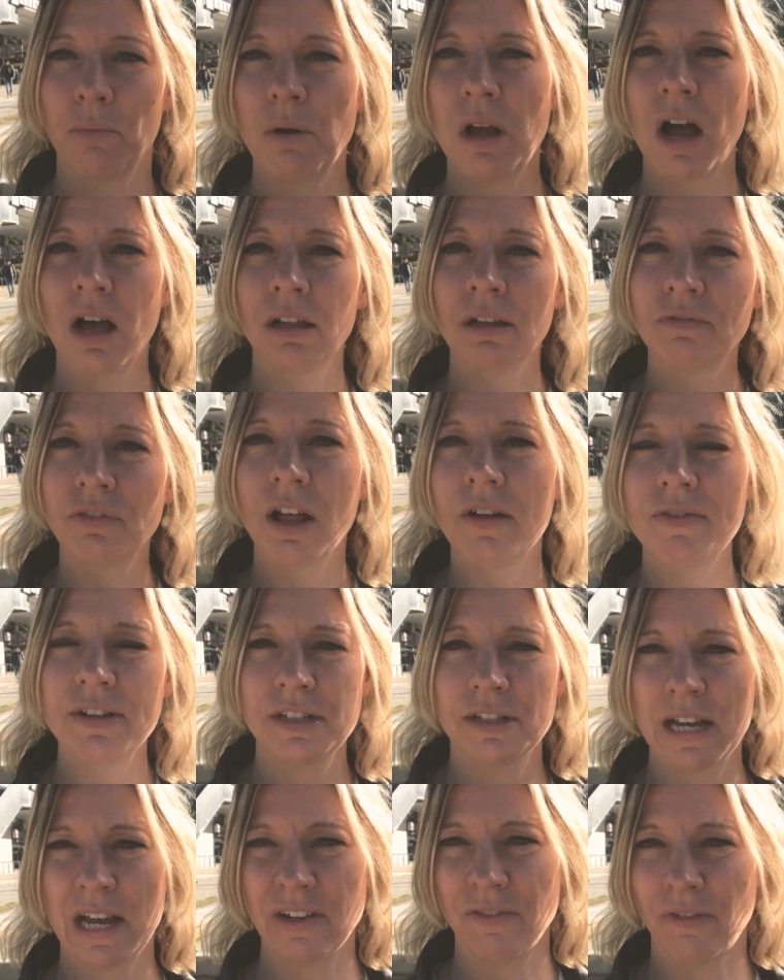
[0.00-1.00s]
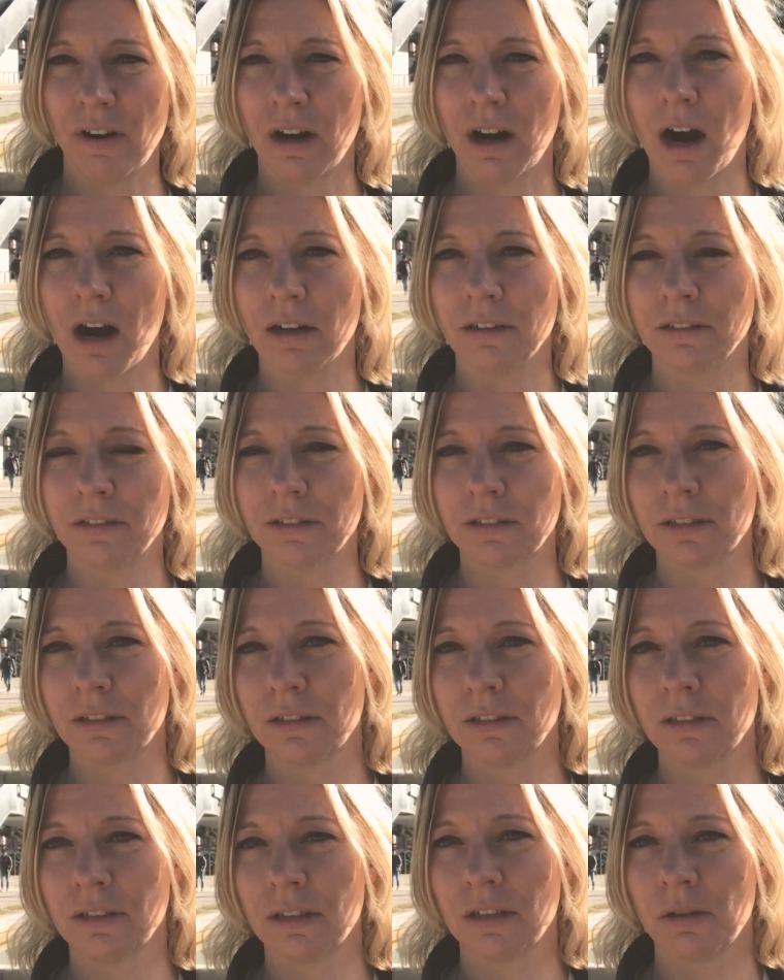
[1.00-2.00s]
We all have love inside of our hearts.
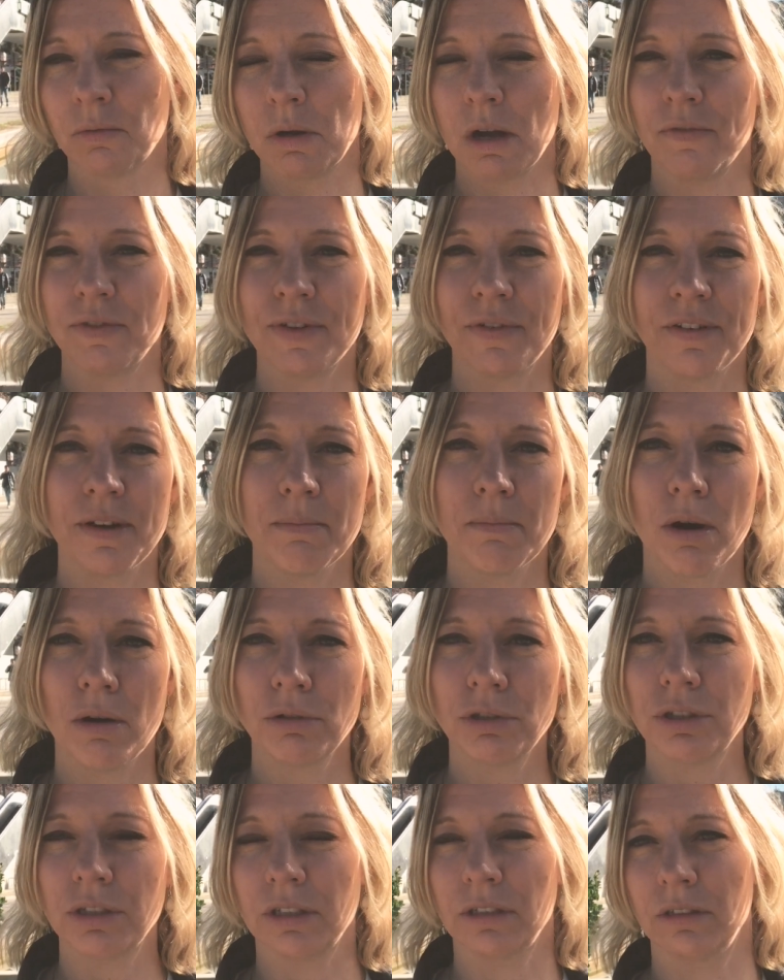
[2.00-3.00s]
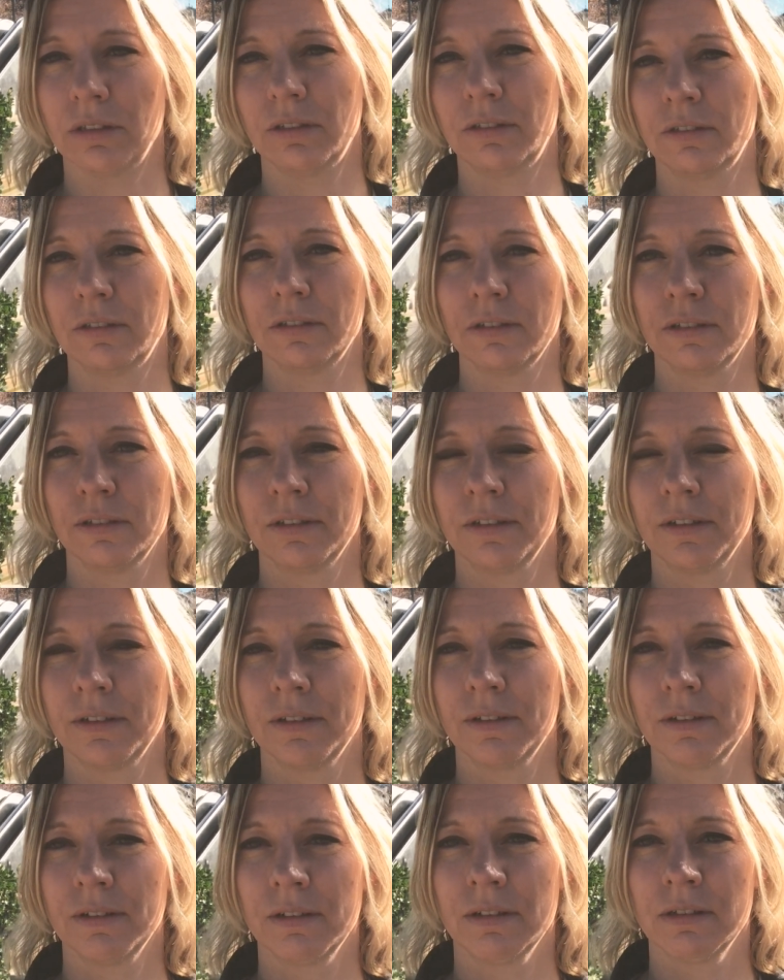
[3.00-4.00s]
We have different emotions.
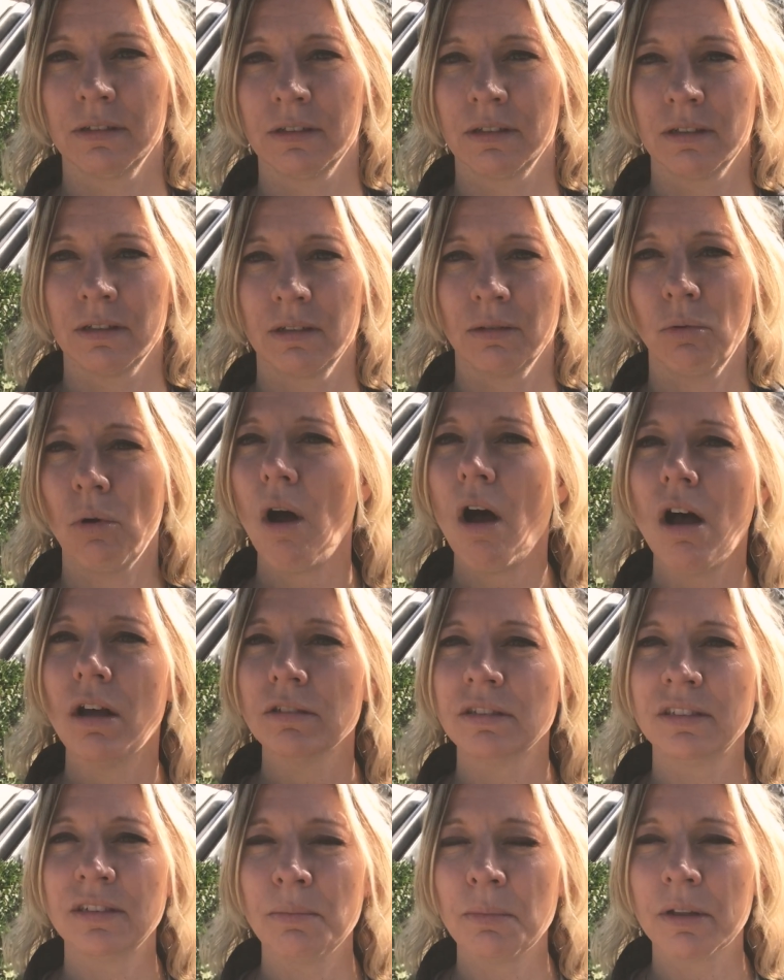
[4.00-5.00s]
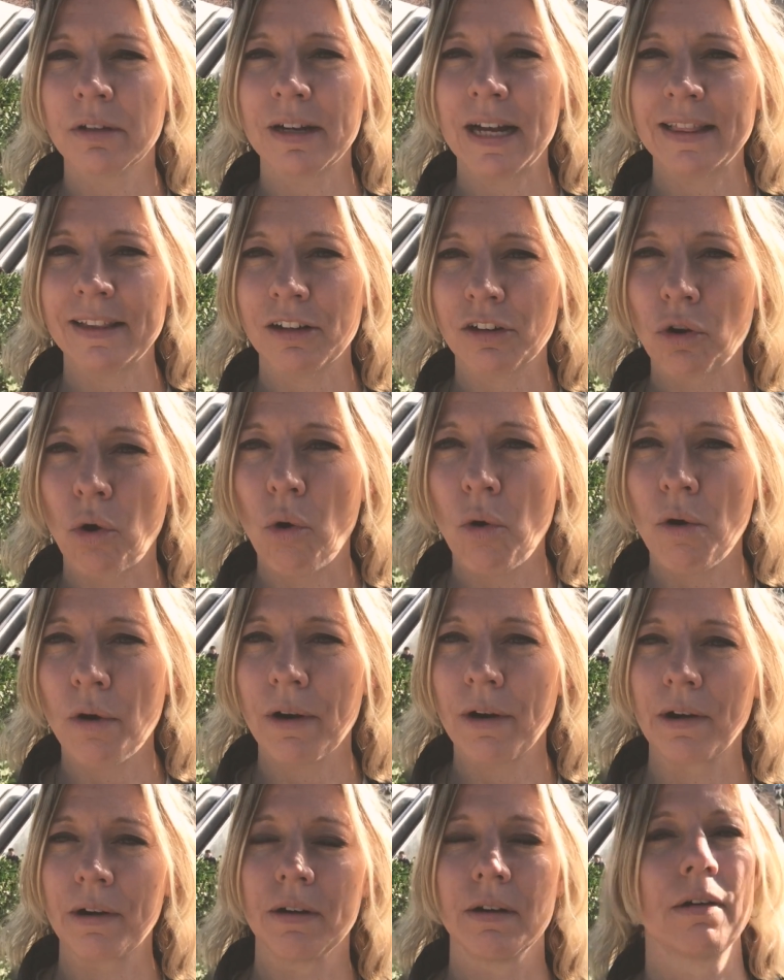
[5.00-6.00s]
We're all similar at their
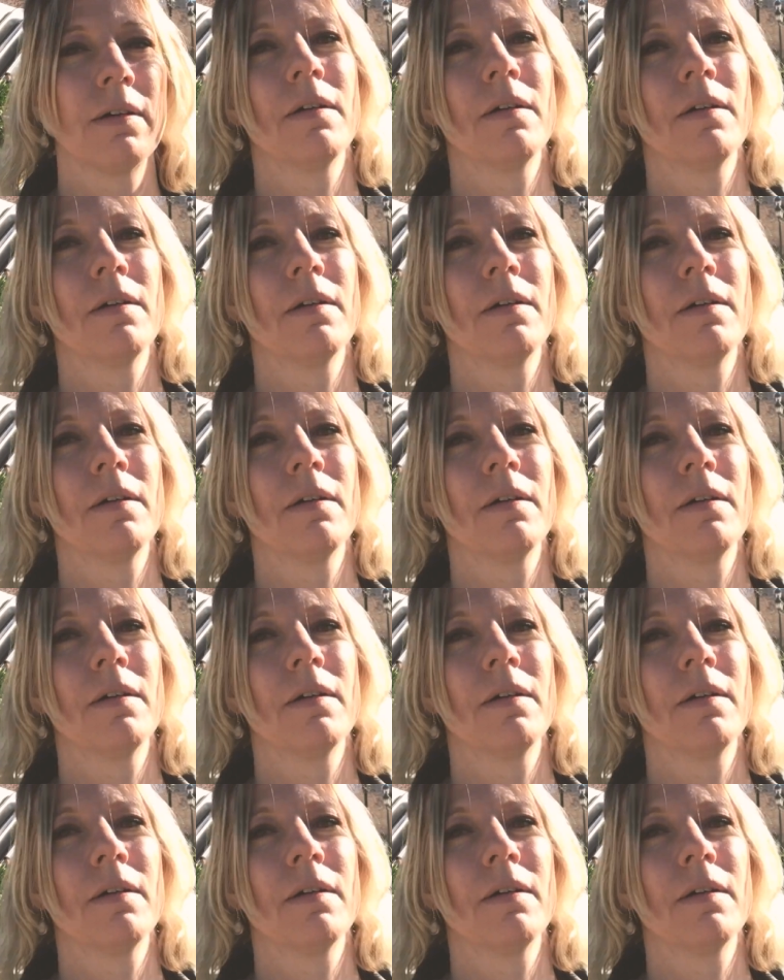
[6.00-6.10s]
core.